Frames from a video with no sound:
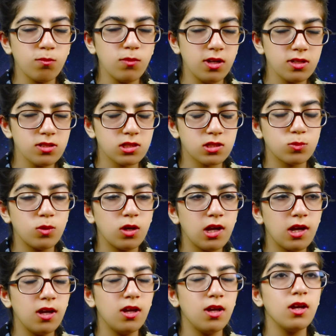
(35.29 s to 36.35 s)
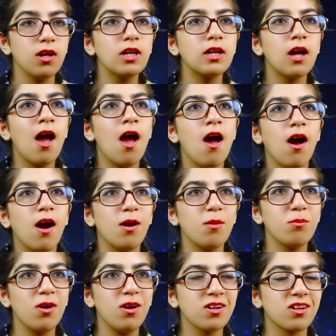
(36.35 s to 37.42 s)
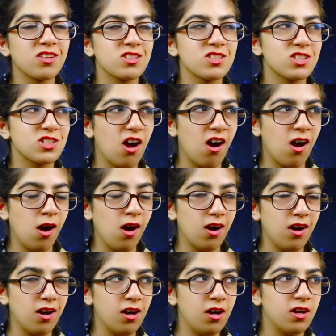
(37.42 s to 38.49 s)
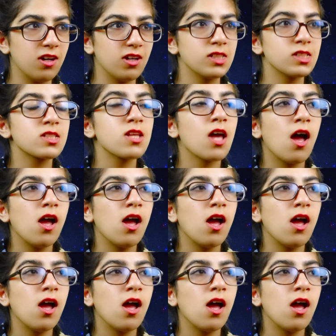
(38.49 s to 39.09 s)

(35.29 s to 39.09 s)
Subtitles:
me swing among the stars.